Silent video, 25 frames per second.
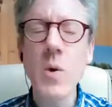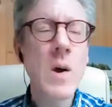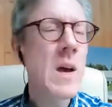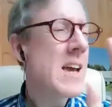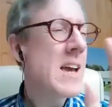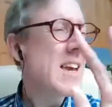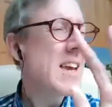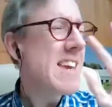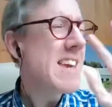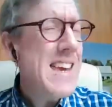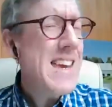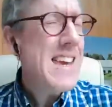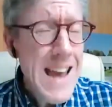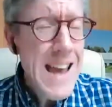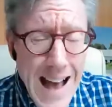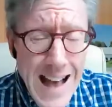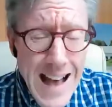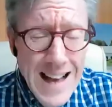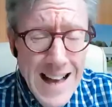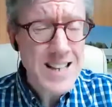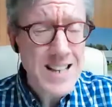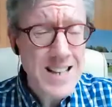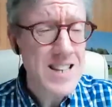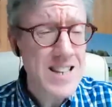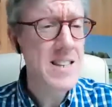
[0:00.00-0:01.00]

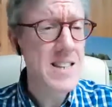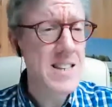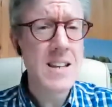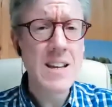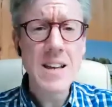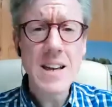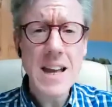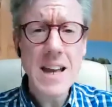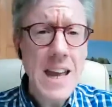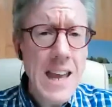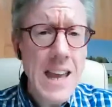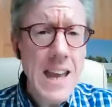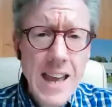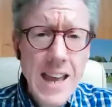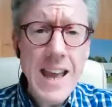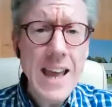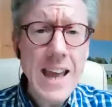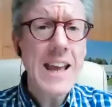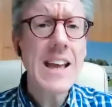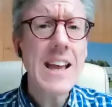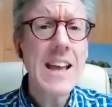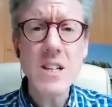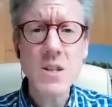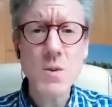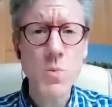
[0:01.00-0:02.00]
yes, it
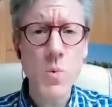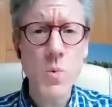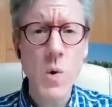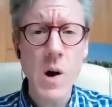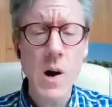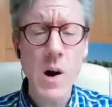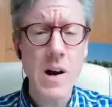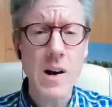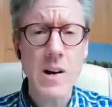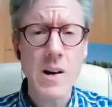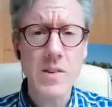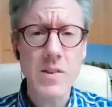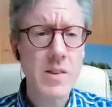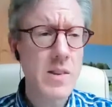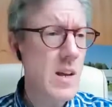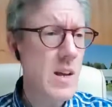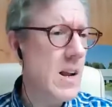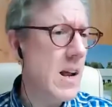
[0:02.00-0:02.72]
is worth,